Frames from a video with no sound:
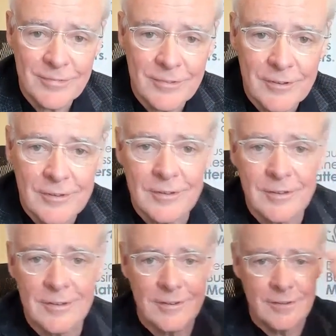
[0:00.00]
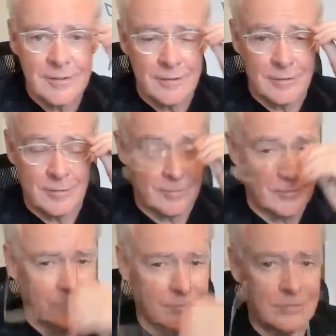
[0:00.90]
Yes, I'm
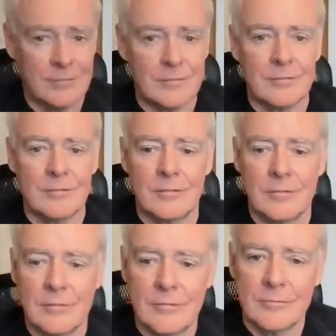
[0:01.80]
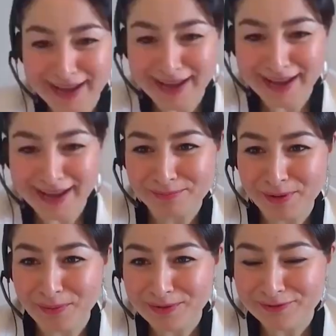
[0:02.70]
gonna I'm gonna ask my
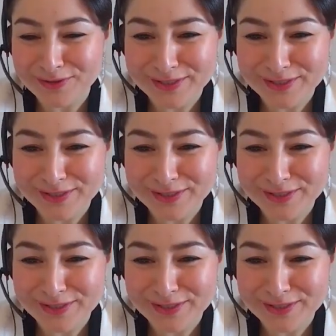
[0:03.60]
wonderful